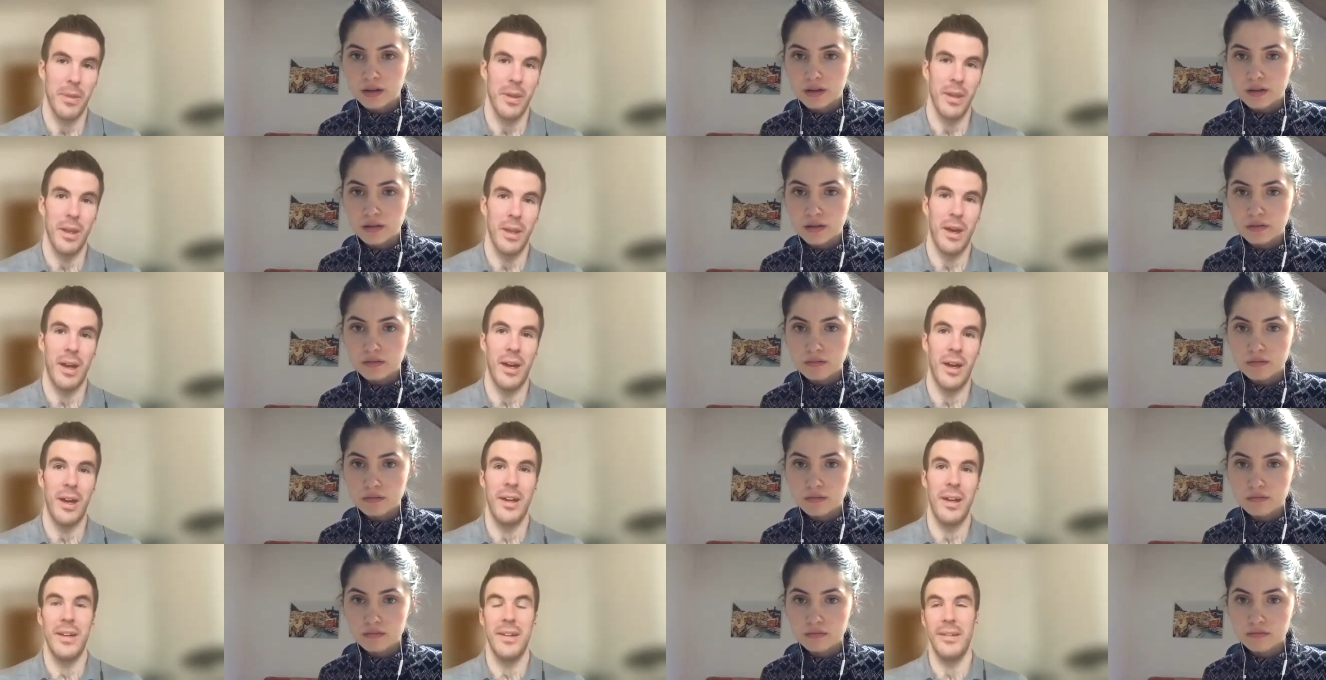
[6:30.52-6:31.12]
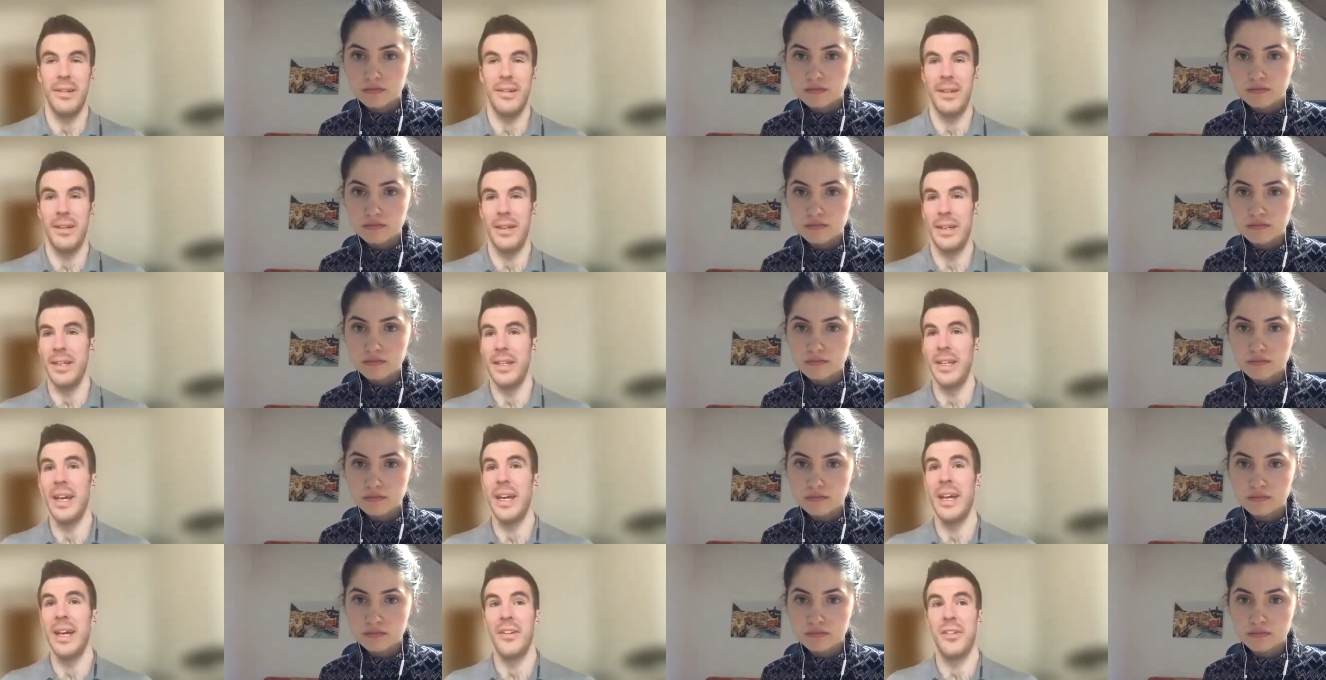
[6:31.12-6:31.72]
Speaker 1: Uh,
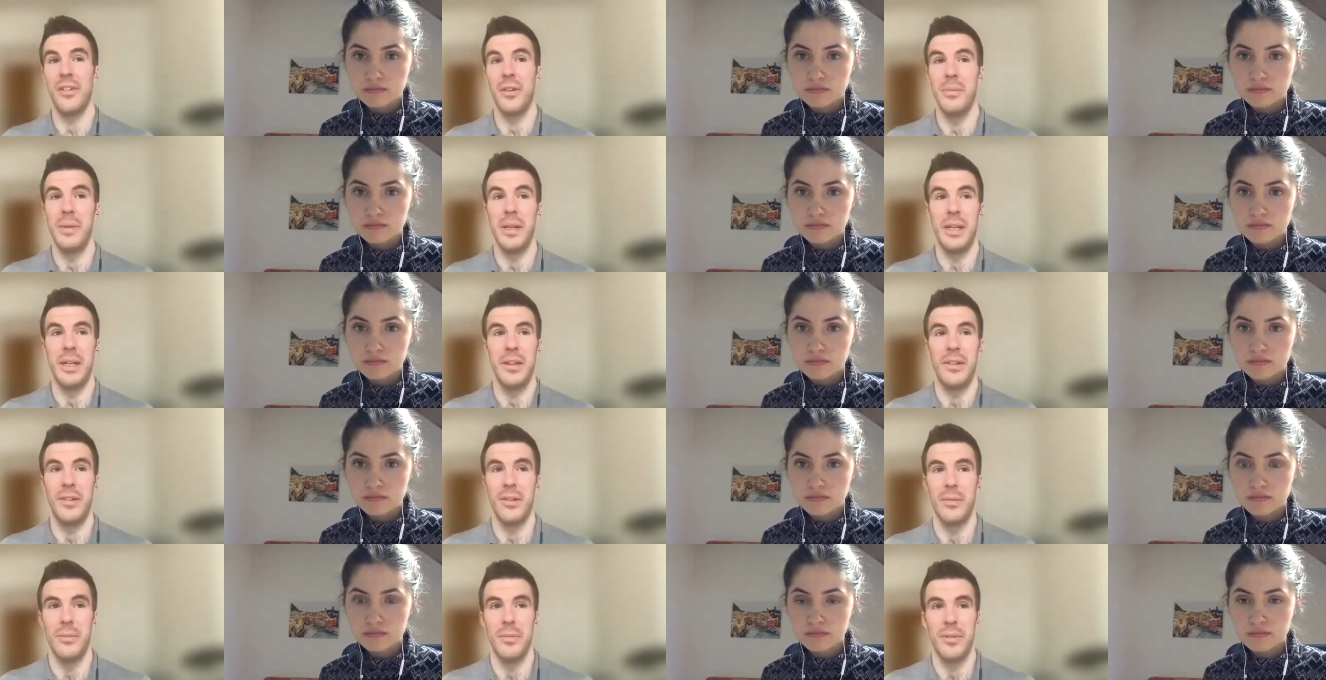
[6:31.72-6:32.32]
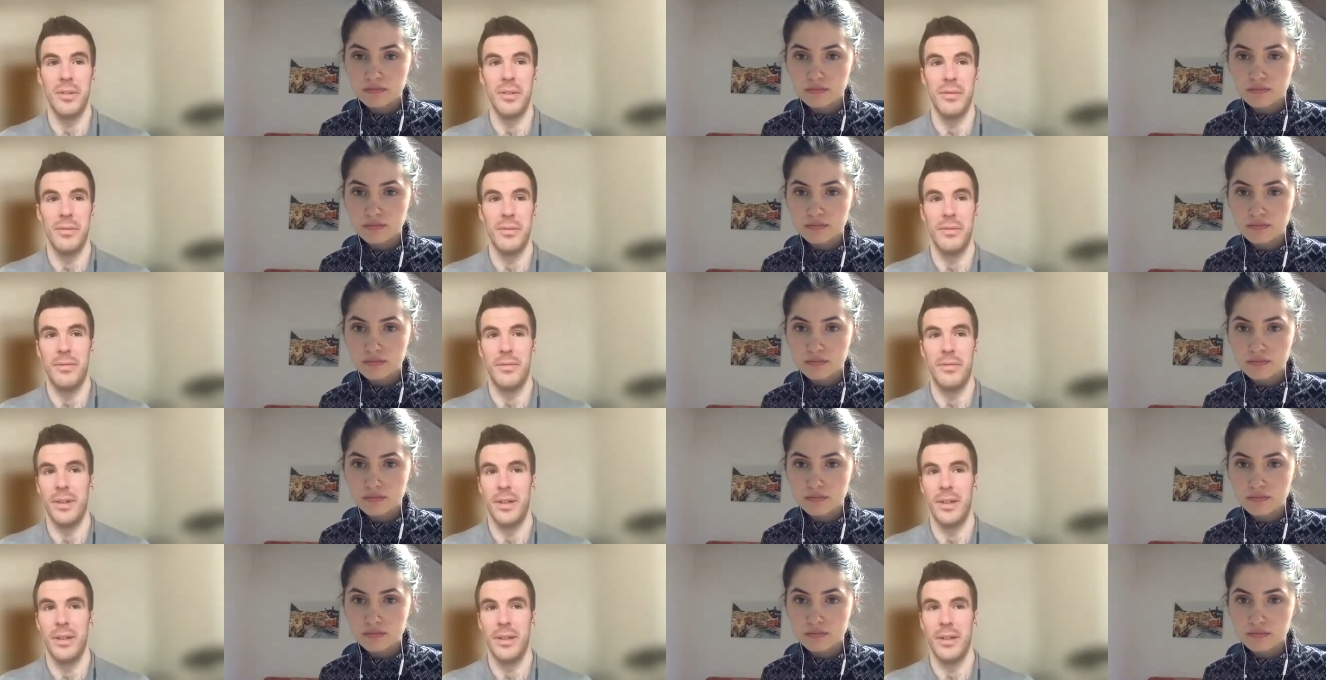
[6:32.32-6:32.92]
yeah, so I mean, in terms of
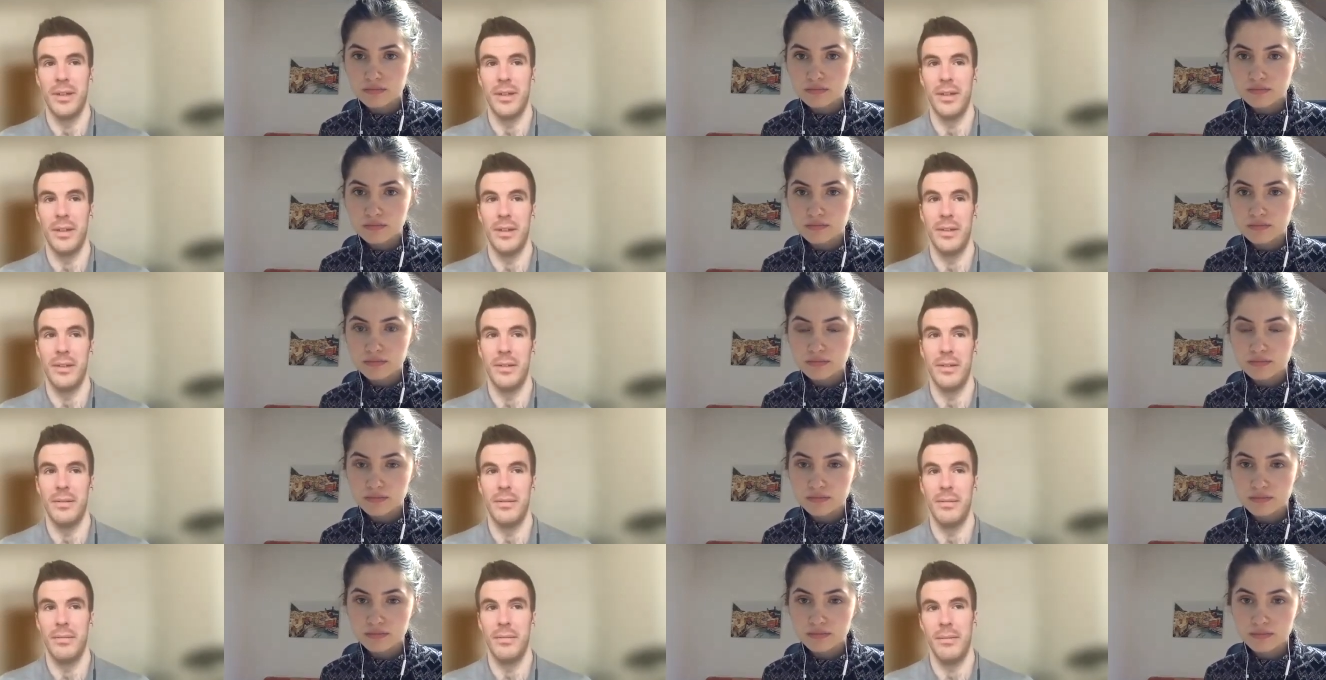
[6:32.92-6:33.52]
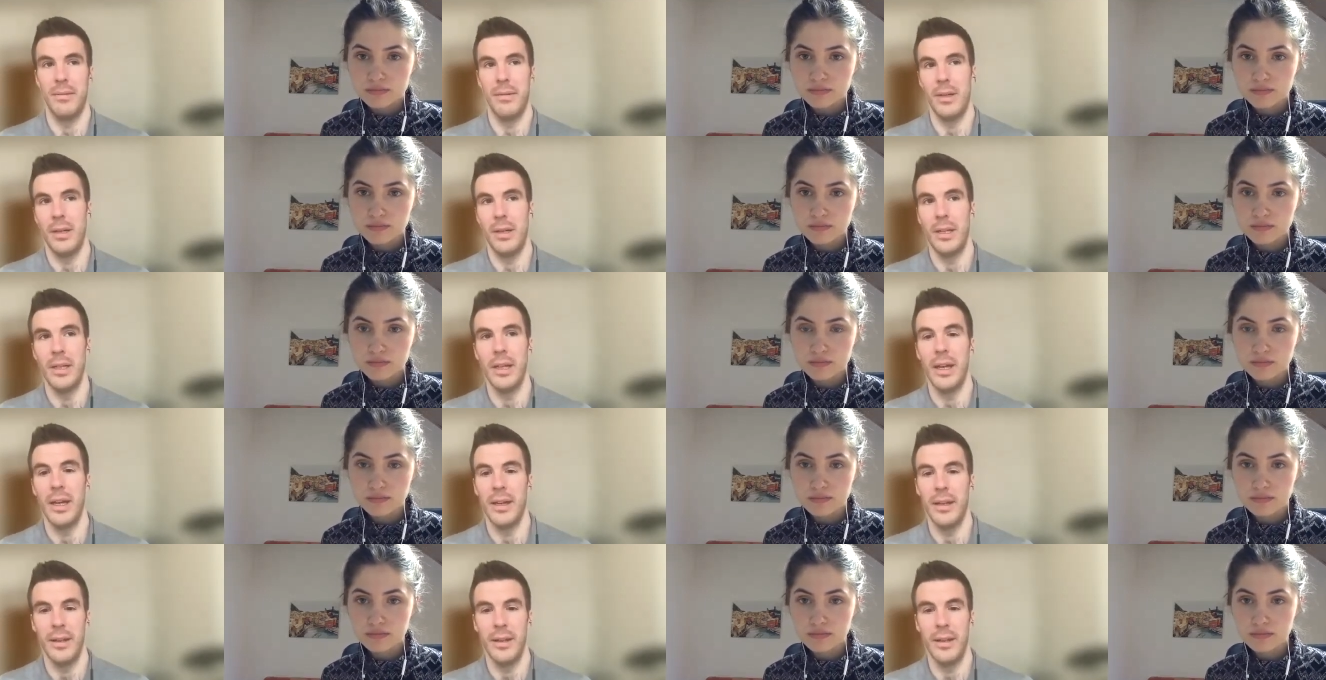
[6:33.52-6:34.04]
uh, yeah,